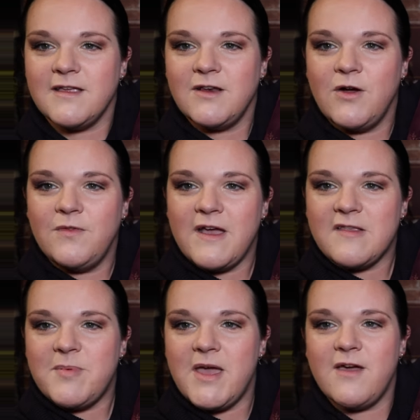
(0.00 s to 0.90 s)
Look,
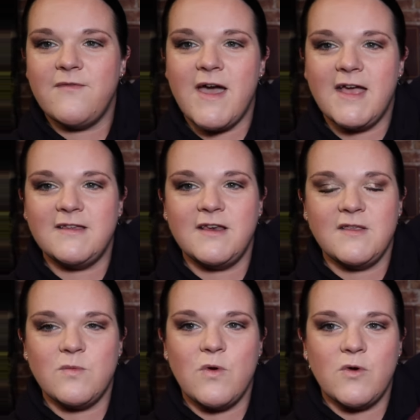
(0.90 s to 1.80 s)
that's perfect and
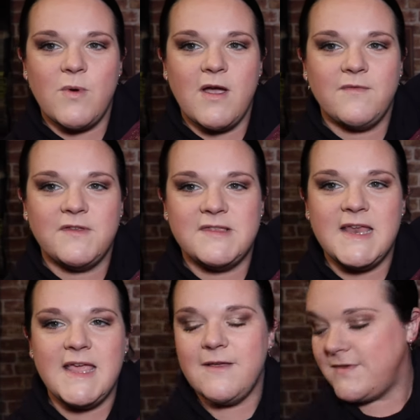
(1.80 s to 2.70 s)
it's worn away off the
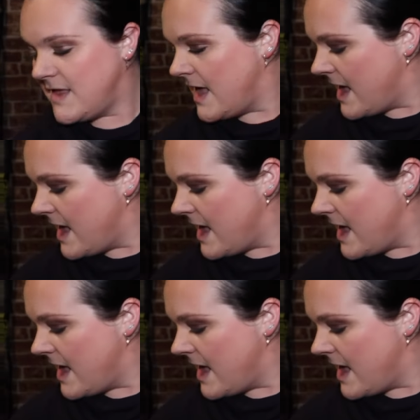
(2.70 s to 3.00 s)
sleeves.